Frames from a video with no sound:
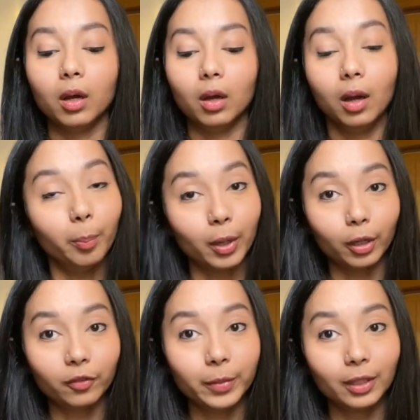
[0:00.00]
A
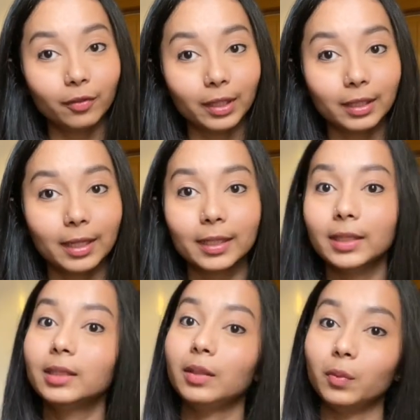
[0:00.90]
perk of being a
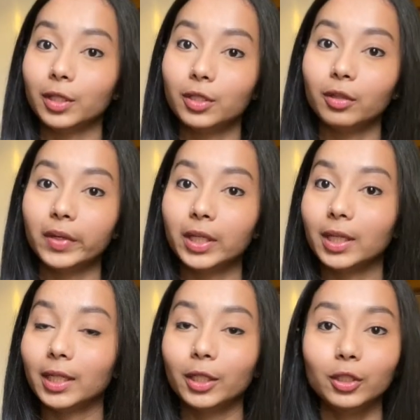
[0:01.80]
veterinarian, that once you're a
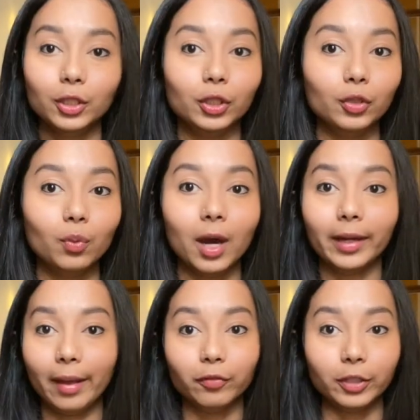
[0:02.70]
veterinarian, you
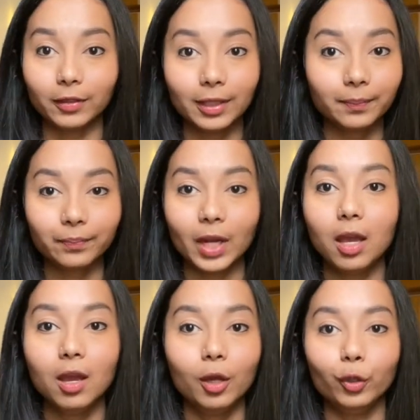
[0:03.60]
are everything.
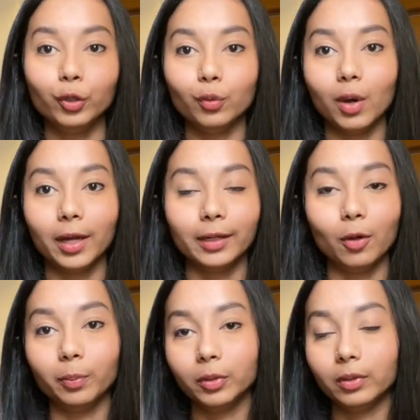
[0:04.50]
You are
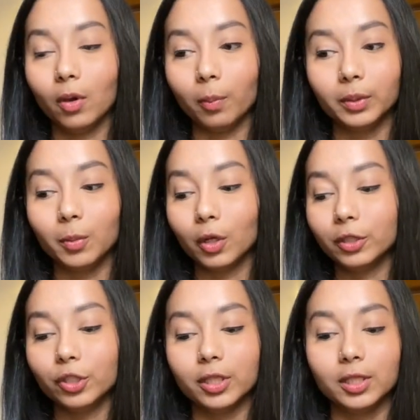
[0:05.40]
an
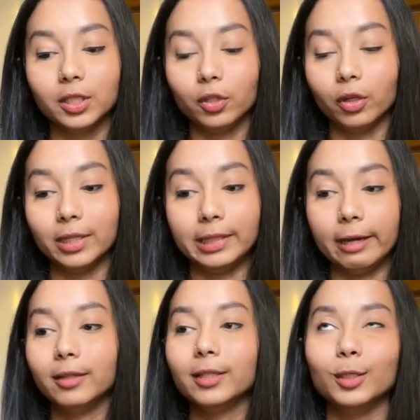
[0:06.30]
ophthalmologist, you're a
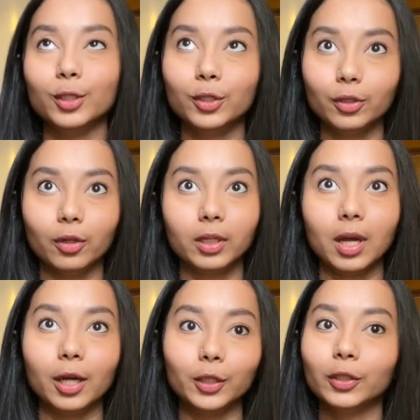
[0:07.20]
dentist, you're a
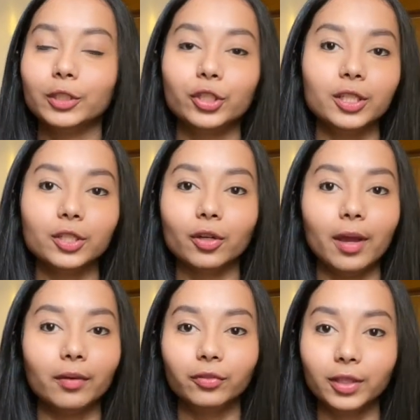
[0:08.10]
cardiologist, you're
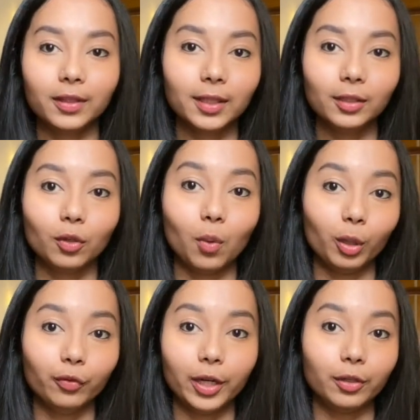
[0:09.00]
everything. You're
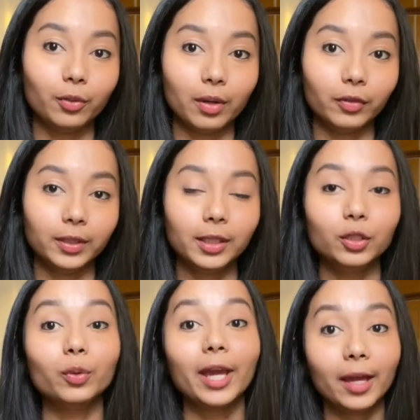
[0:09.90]
qualified to do
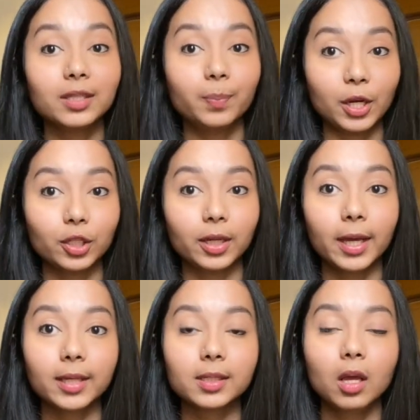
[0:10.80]
everything. You can
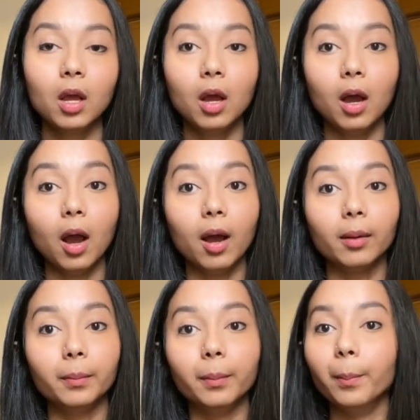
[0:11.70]
specialize,
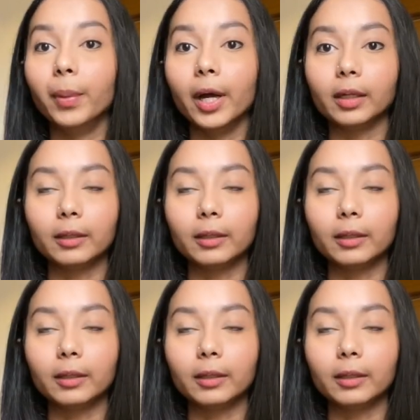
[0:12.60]
but